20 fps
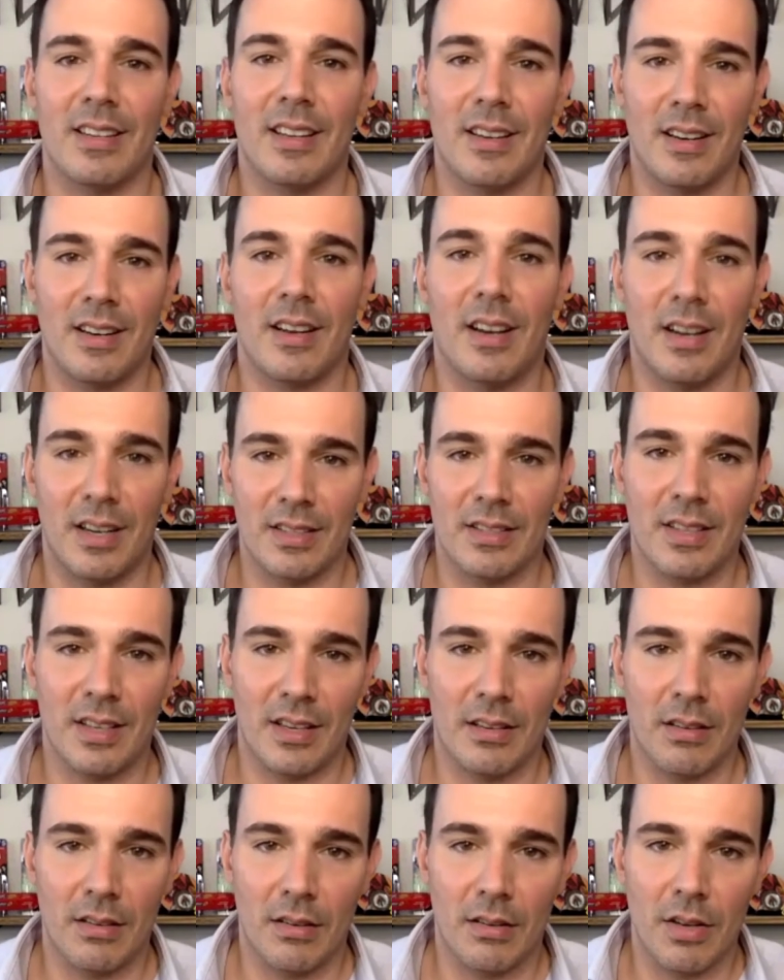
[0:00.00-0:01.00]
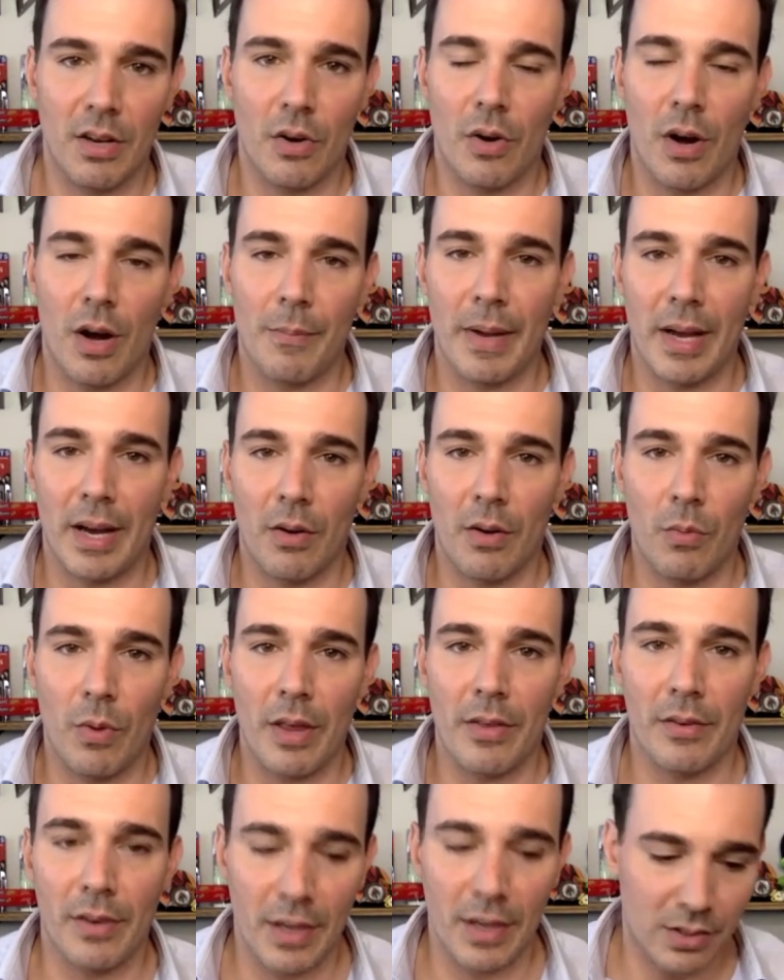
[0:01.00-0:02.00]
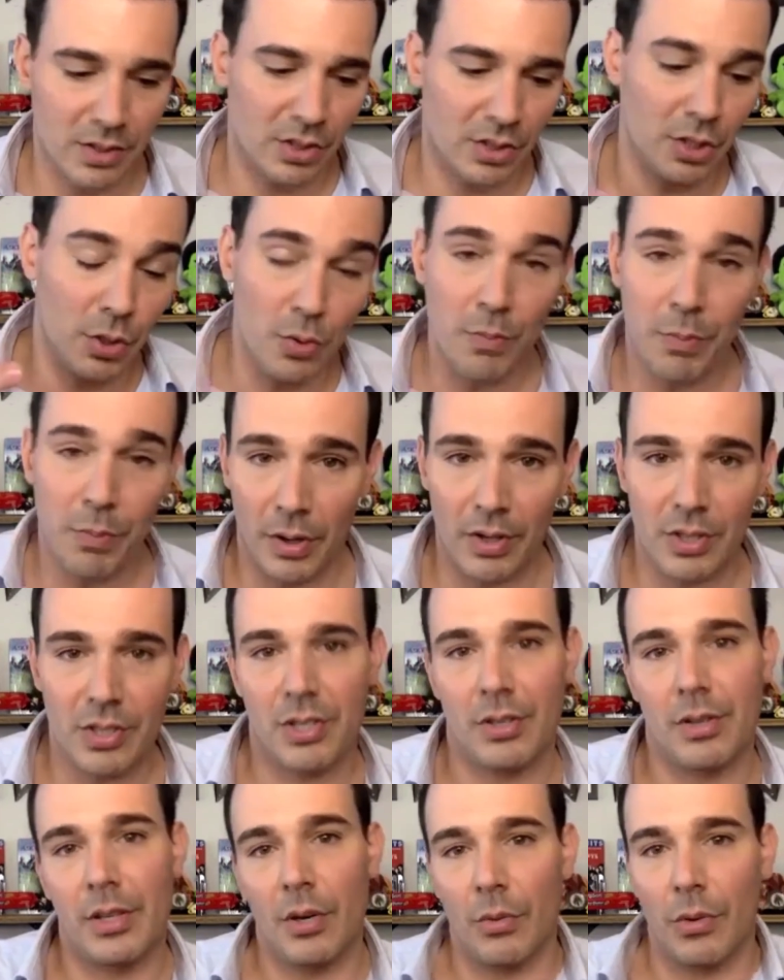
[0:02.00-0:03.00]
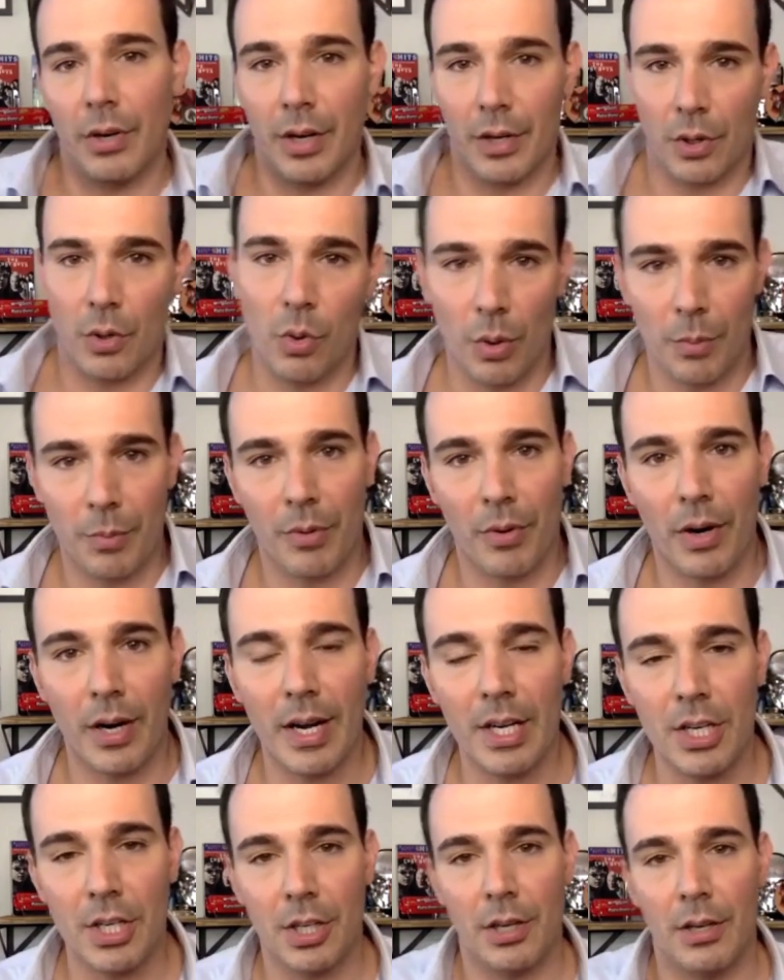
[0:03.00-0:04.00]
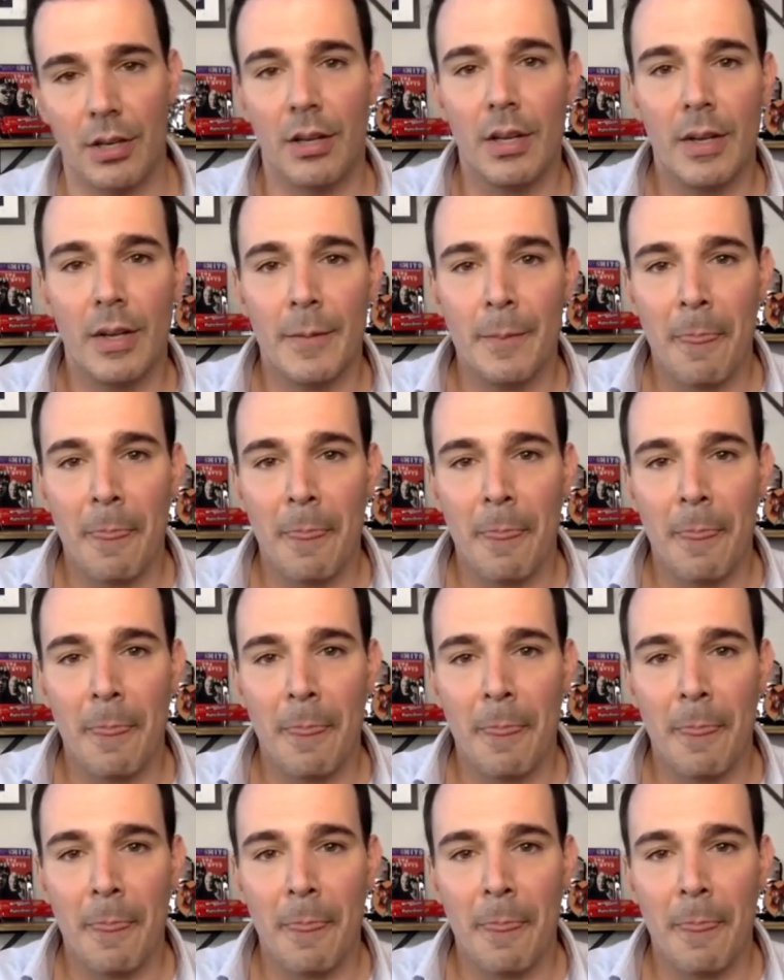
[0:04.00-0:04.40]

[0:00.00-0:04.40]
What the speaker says: Getting content, about whether it's you personally or your corporation.